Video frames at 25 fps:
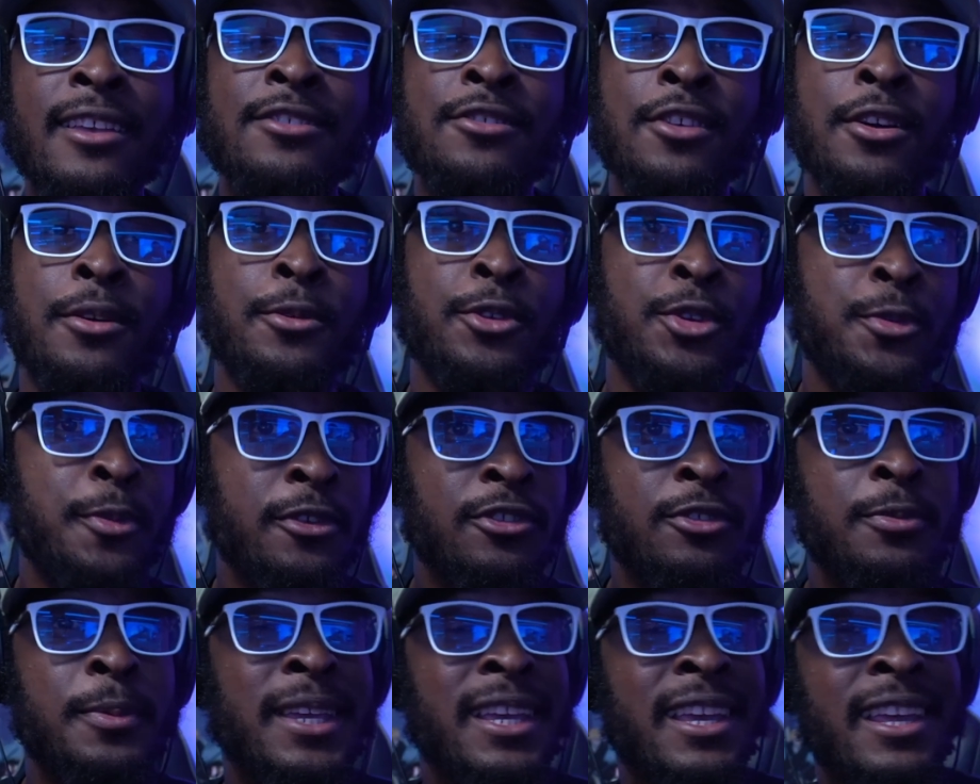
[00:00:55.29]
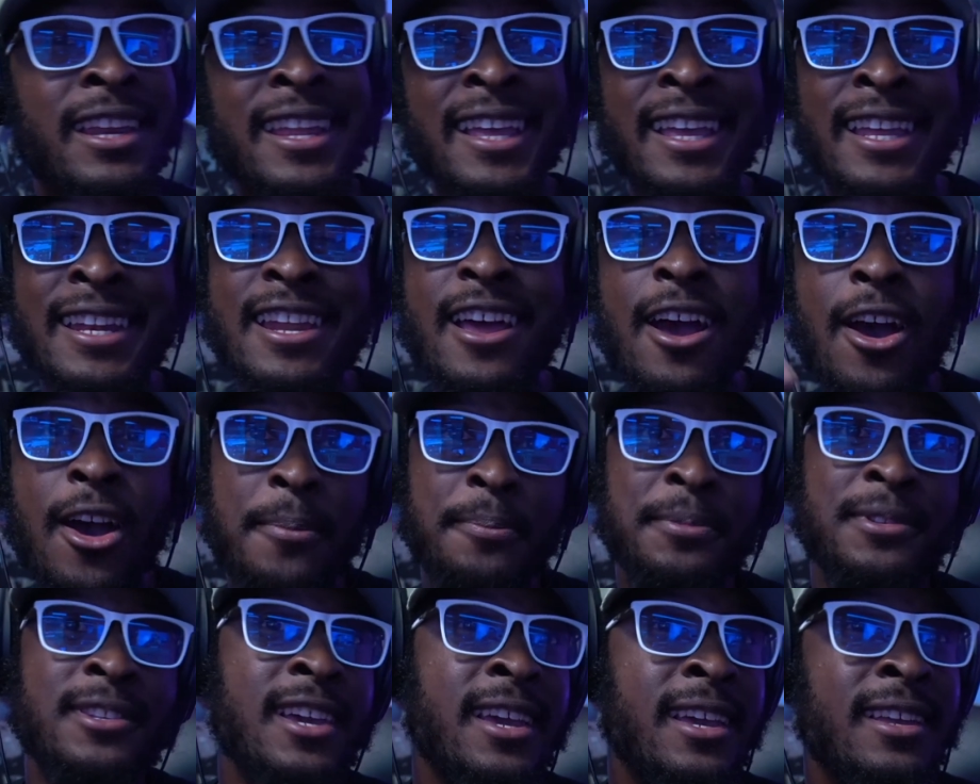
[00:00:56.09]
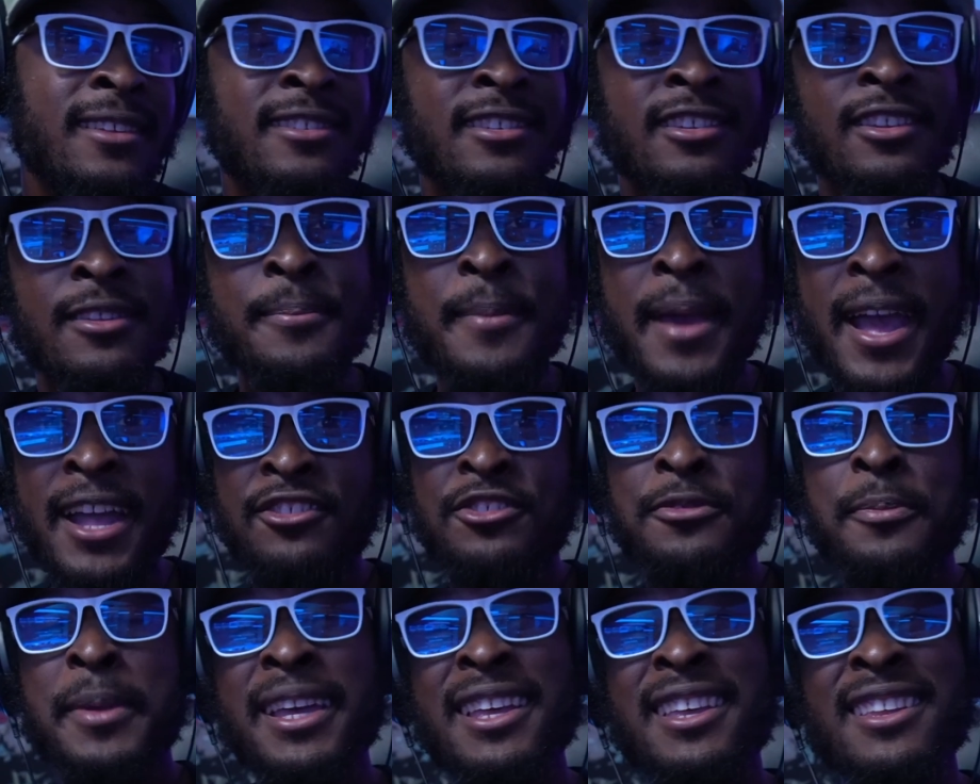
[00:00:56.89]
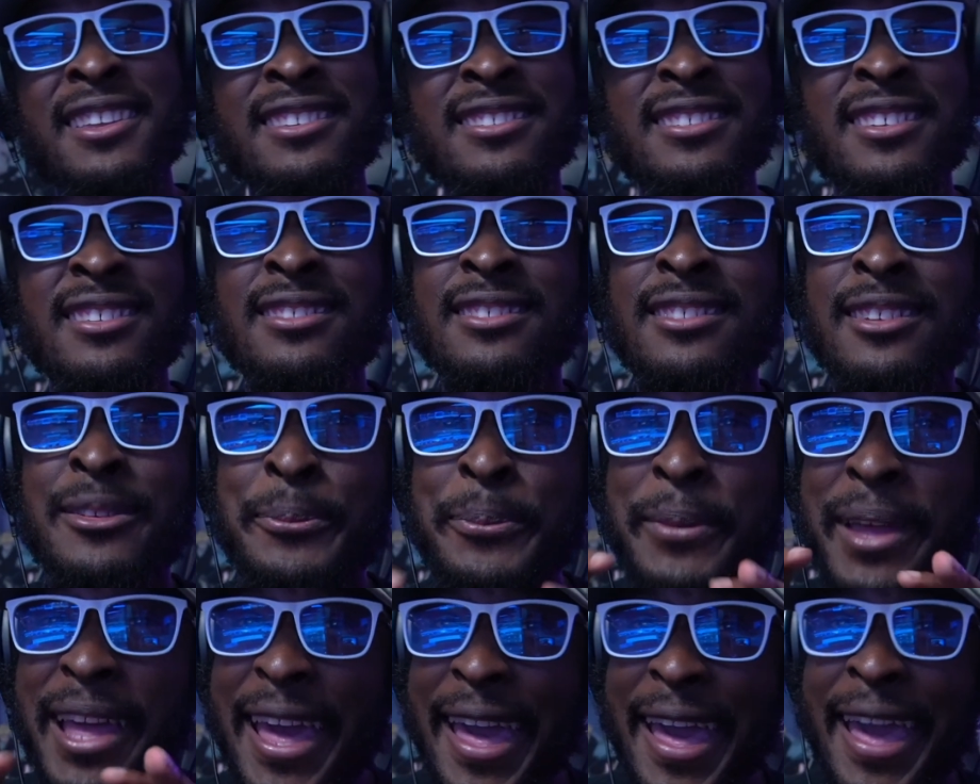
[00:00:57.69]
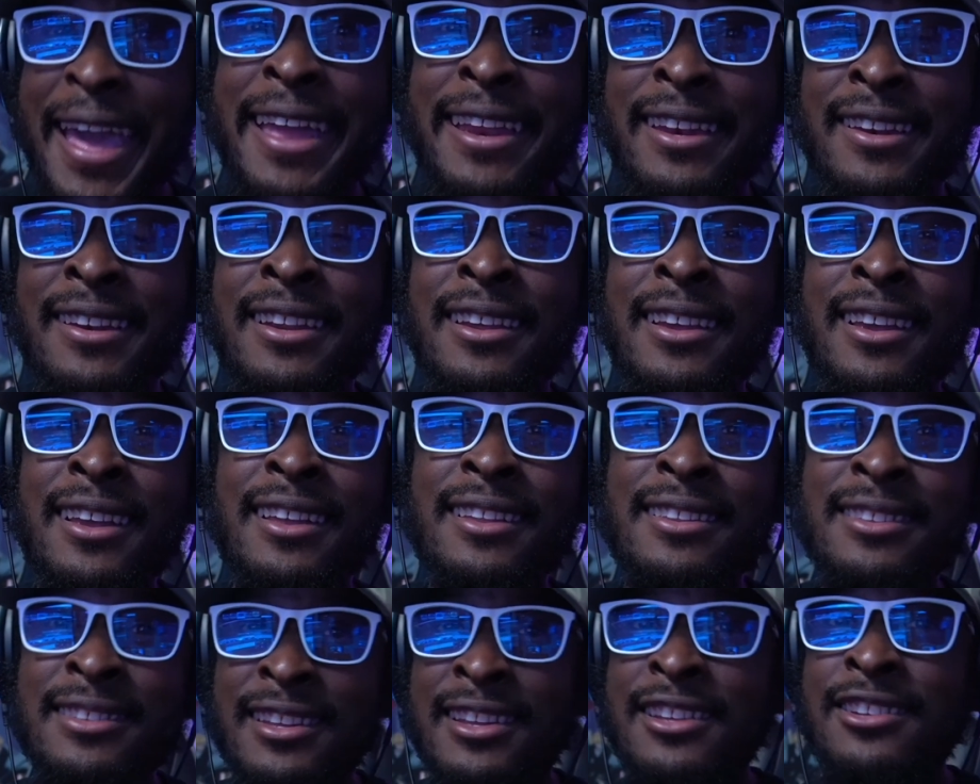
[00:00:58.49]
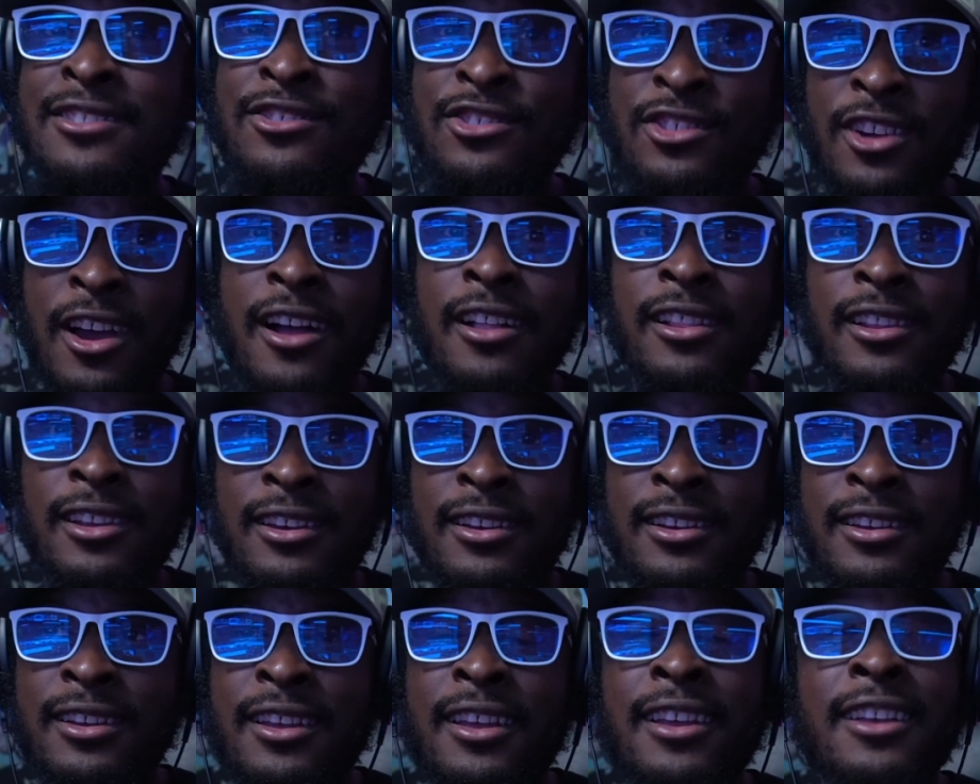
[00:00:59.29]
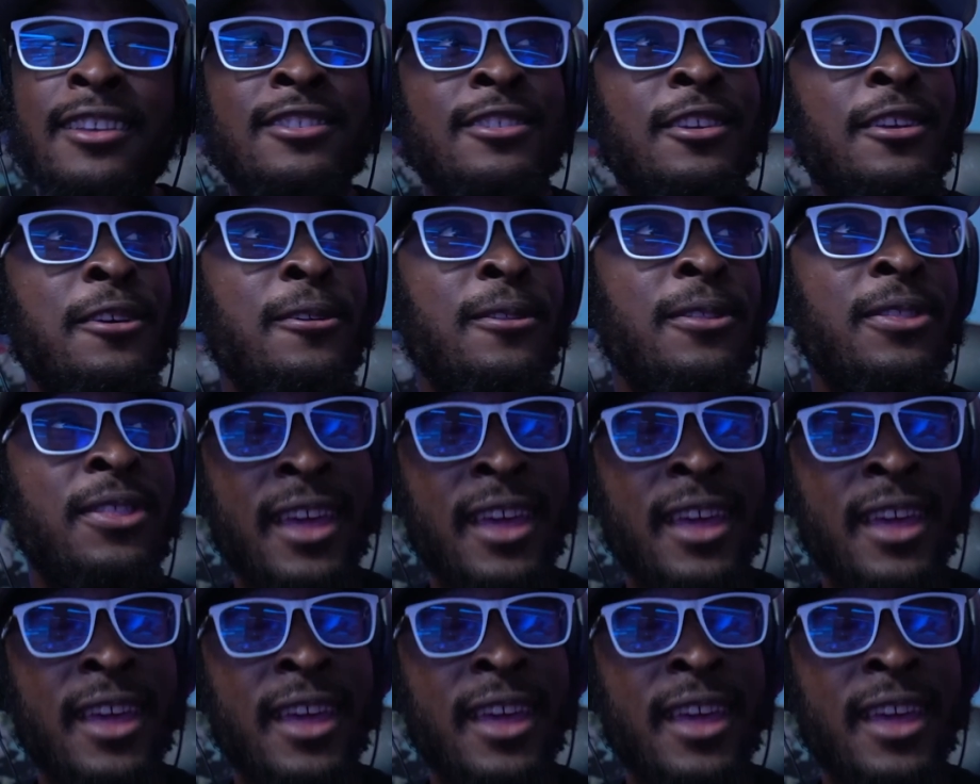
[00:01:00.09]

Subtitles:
So we're supposed to be getting an update to the matchmaking system in Ninjala. So